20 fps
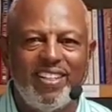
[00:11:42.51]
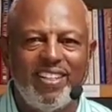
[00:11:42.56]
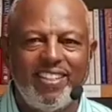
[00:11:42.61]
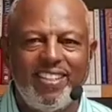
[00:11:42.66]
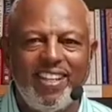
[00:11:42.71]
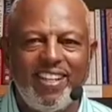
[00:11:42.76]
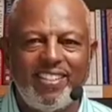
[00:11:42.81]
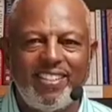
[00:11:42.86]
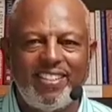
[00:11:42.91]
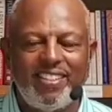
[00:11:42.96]

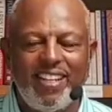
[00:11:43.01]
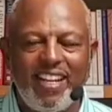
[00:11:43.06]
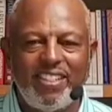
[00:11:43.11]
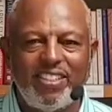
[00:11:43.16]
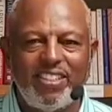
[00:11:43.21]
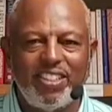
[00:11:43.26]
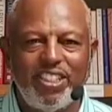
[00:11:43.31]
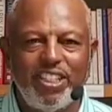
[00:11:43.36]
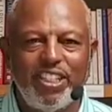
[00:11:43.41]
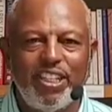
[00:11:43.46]
that's
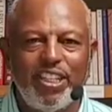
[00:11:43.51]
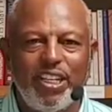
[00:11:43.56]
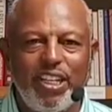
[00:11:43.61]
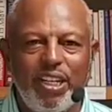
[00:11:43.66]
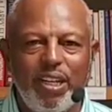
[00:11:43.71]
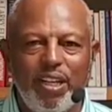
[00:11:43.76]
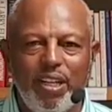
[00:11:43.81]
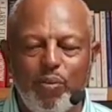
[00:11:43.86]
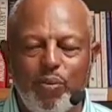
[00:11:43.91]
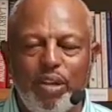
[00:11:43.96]
that's
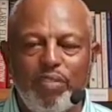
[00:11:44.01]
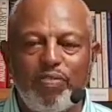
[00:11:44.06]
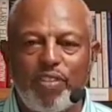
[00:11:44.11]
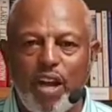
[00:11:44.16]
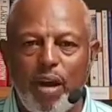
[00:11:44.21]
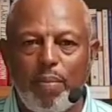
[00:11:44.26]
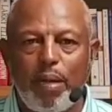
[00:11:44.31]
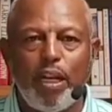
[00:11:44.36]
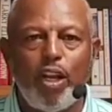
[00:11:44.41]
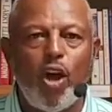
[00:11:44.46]
good. We've
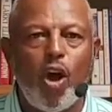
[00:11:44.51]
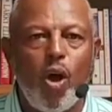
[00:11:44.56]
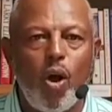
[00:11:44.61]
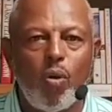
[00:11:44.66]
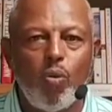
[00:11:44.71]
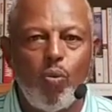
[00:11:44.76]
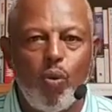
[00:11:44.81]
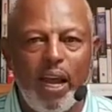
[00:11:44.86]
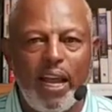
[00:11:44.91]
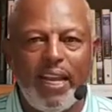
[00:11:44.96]
come a
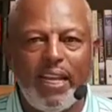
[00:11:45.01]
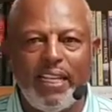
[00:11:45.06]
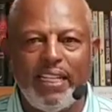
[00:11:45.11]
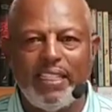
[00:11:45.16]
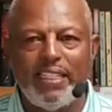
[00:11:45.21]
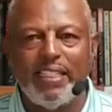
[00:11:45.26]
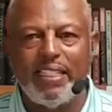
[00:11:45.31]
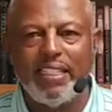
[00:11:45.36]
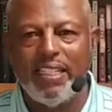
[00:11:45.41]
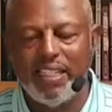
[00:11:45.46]
long
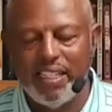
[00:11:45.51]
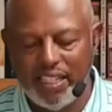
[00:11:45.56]
ways.